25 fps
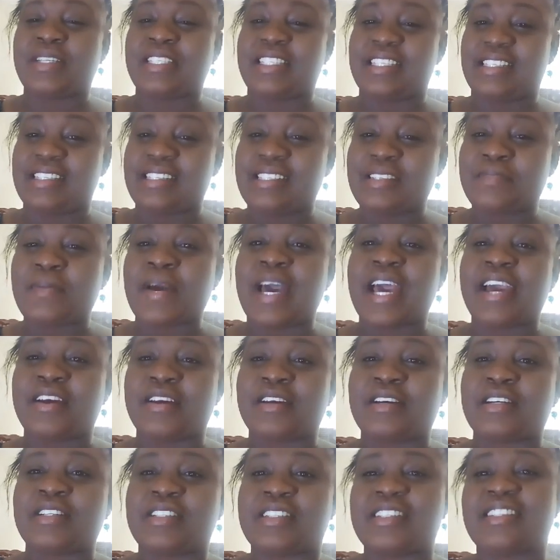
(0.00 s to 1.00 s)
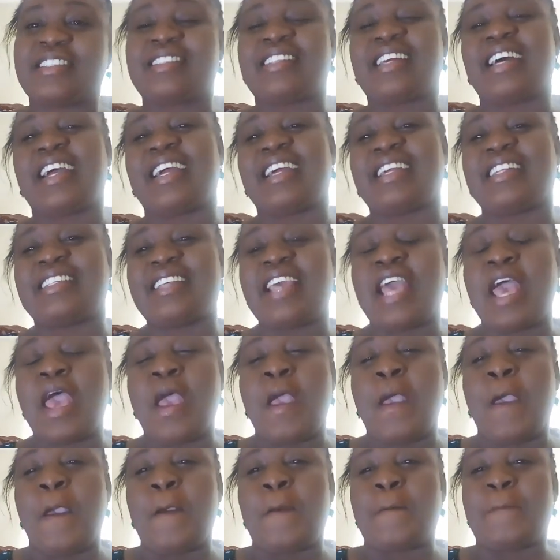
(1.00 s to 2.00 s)
inspired to start
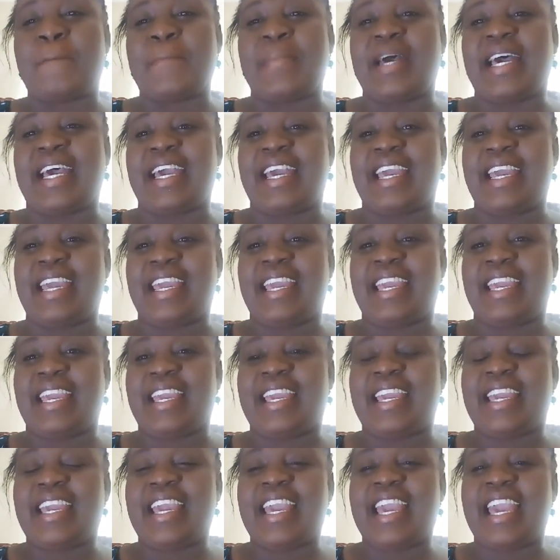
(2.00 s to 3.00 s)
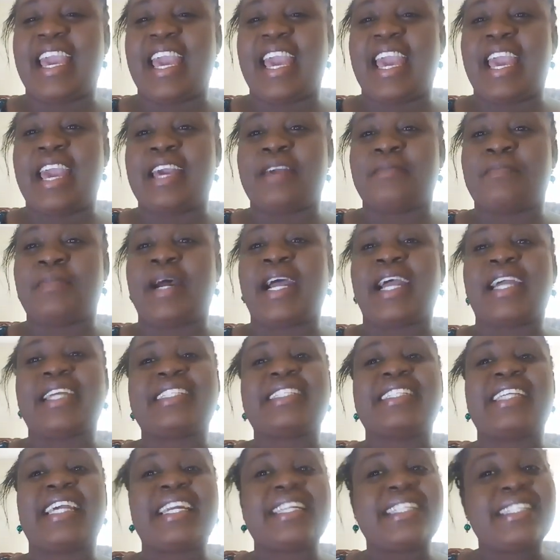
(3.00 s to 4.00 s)
my
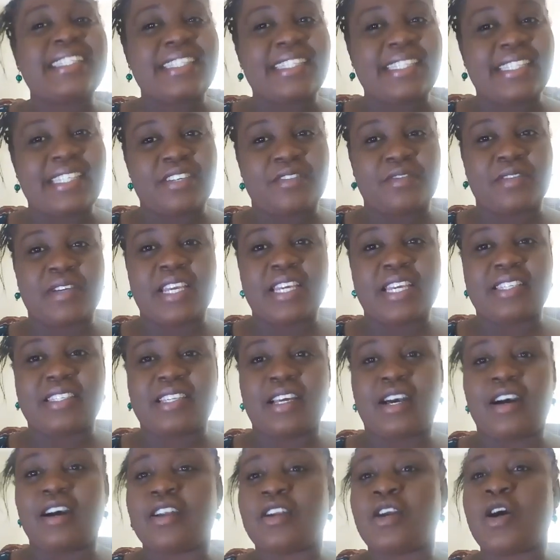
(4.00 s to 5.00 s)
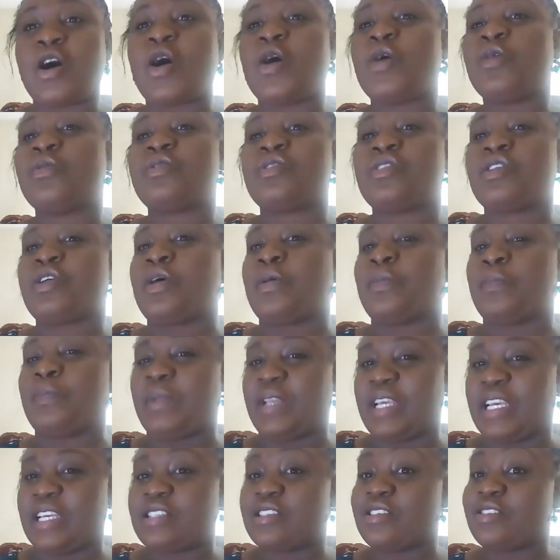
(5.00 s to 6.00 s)
part 10 series on how to
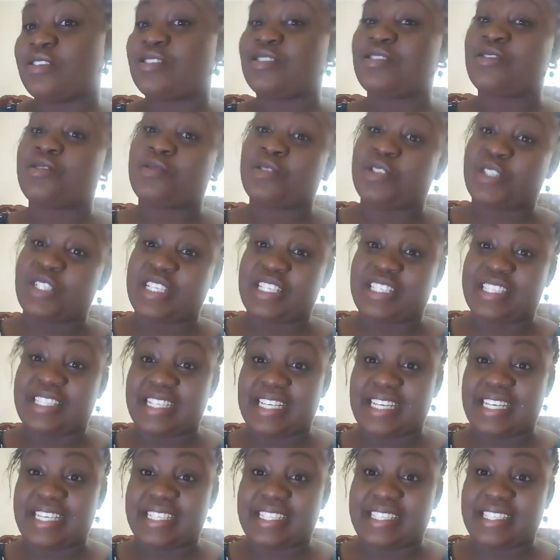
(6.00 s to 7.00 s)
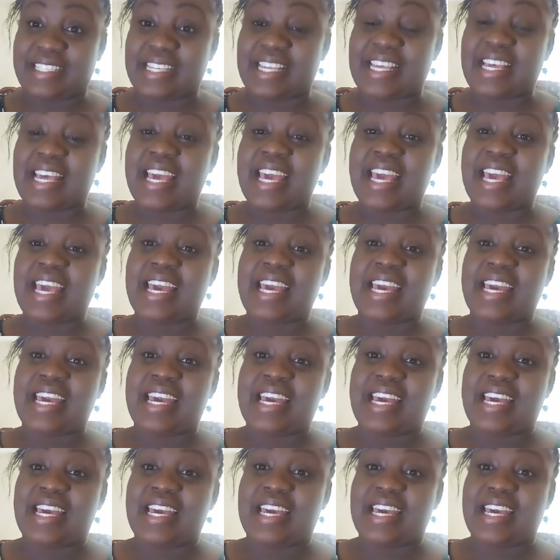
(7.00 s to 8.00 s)
complete your social studies
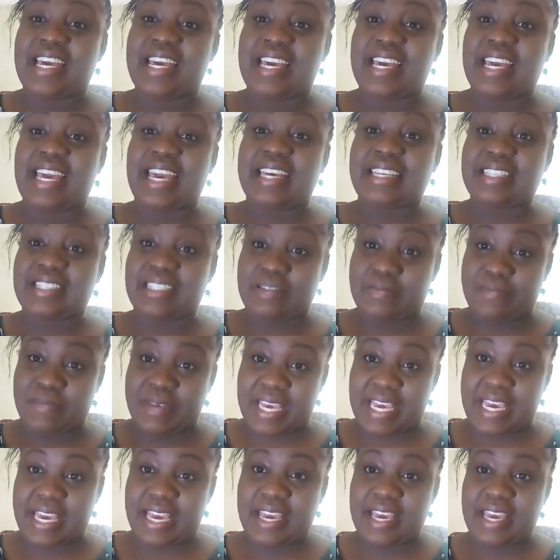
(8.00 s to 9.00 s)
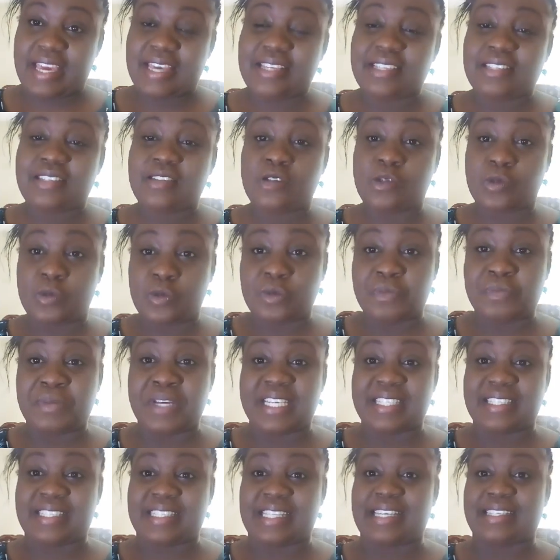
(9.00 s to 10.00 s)
SBA,
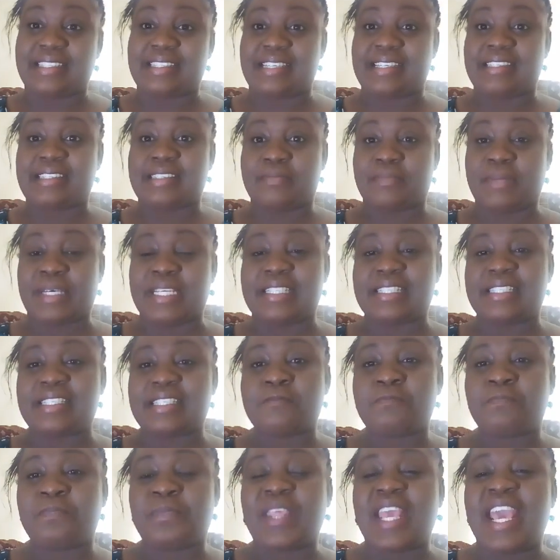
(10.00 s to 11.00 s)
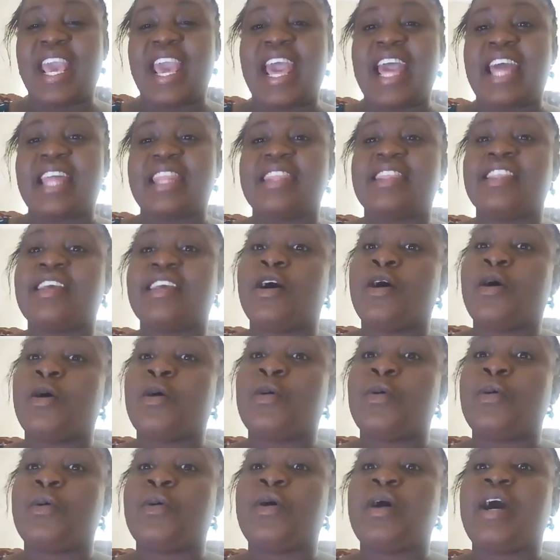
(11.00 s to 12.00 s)
school-based assessment.
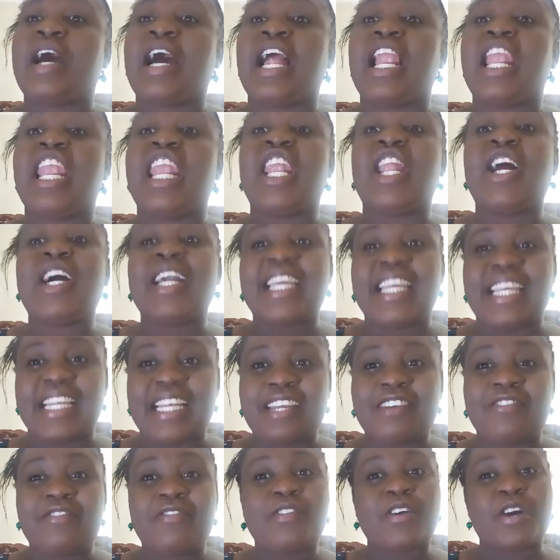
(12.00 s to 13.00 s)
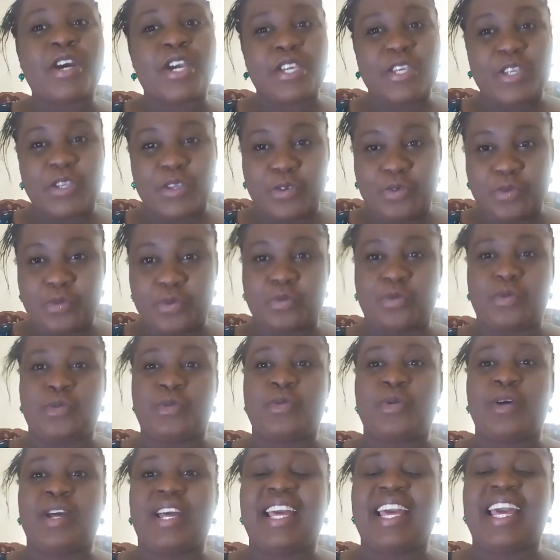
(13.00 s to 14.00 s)
Now, luckily for you,